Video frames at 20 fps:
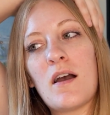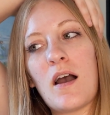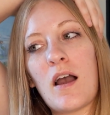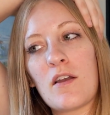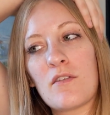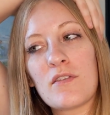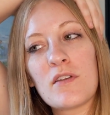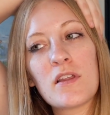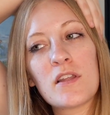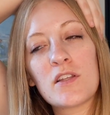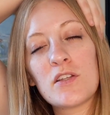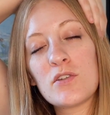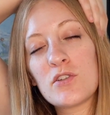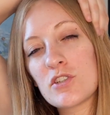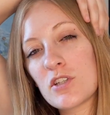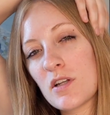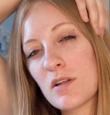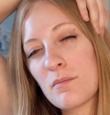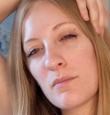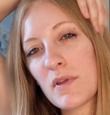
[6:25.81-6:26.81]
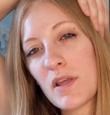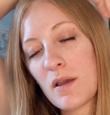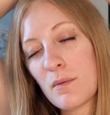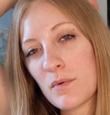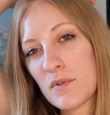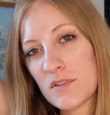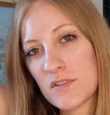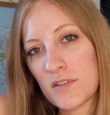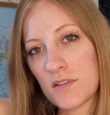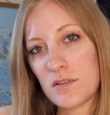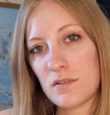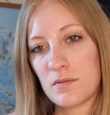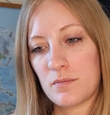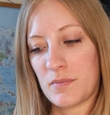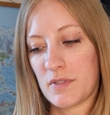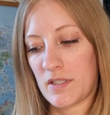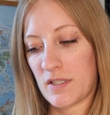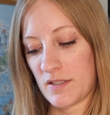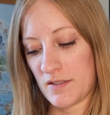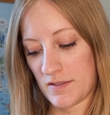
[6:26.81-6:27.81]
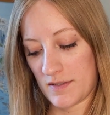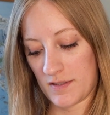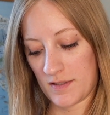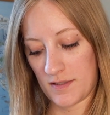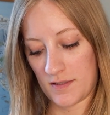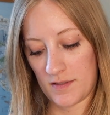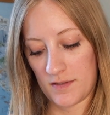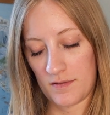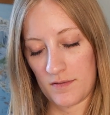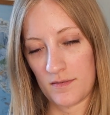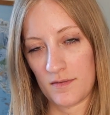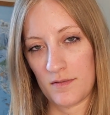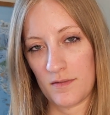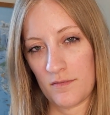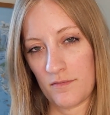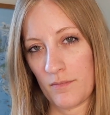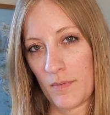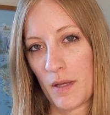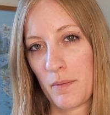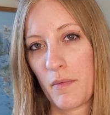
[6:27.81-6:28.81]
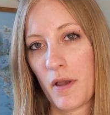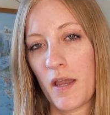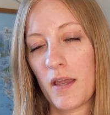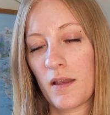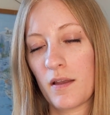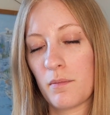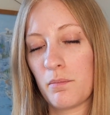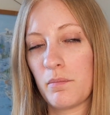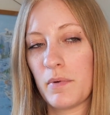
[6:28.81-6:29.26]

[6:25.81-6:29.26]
I feel like you shouldn't be able to because of my mic,